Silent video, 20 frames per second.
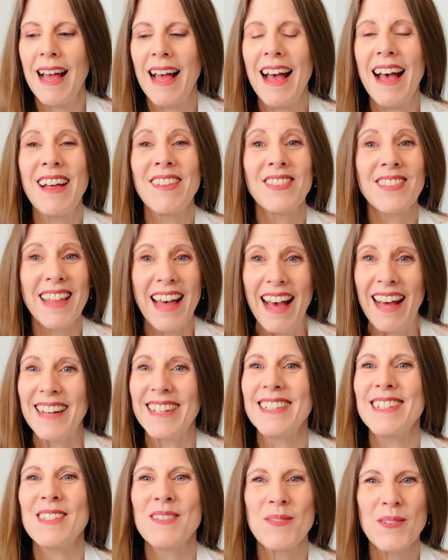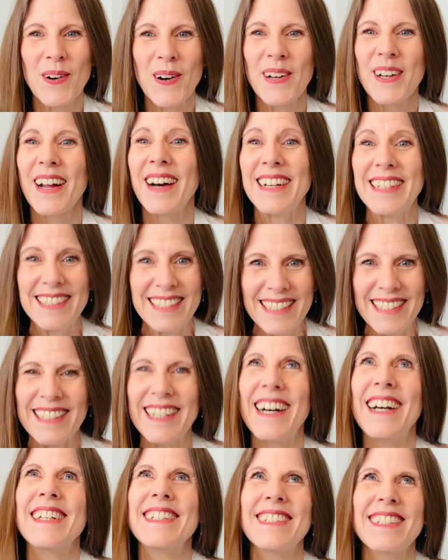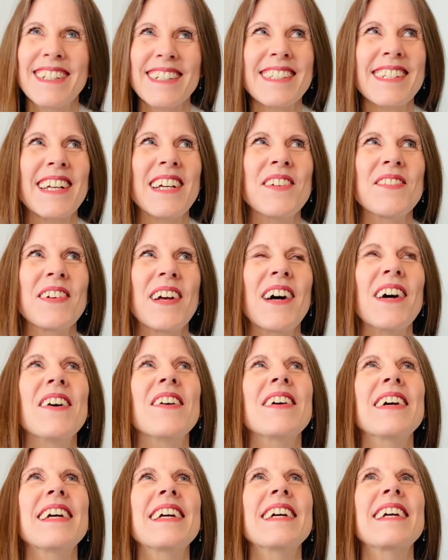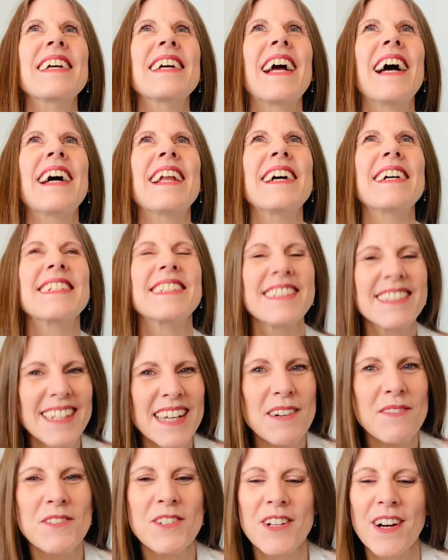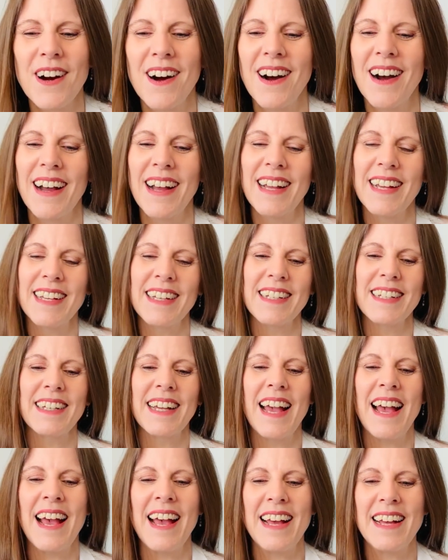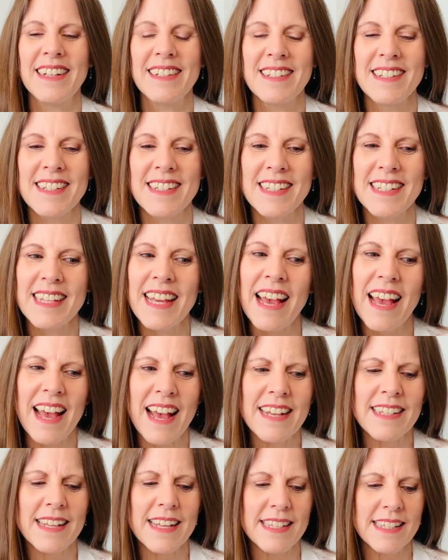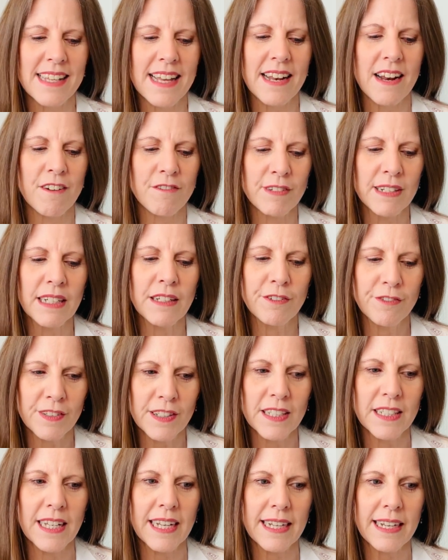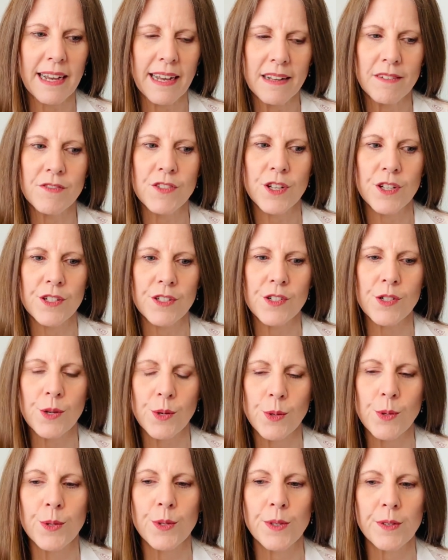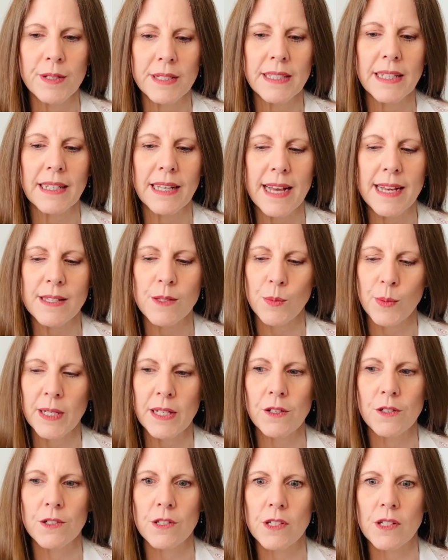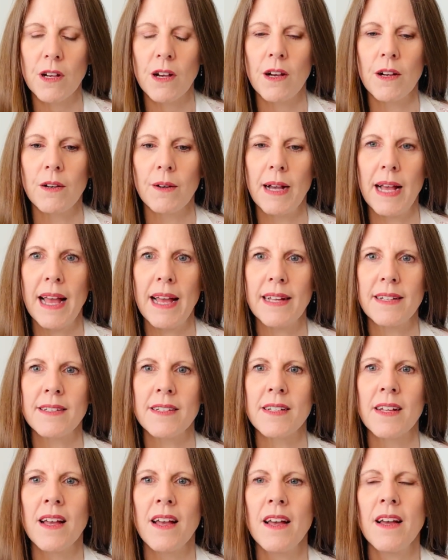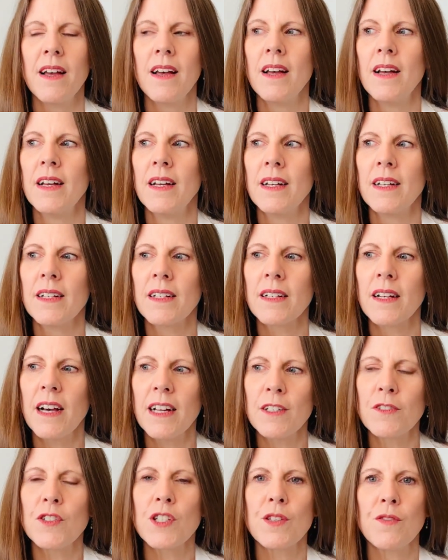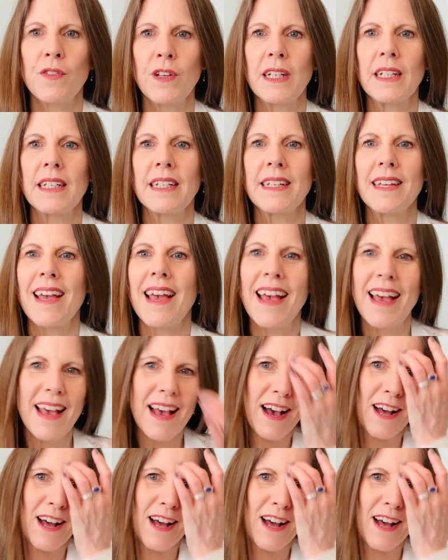And that is what I did. I just kept going and I just kept trying. And yeah, as I said, I really feel like I have turned a corner in the last week or so, and kind of just feeling, yeah,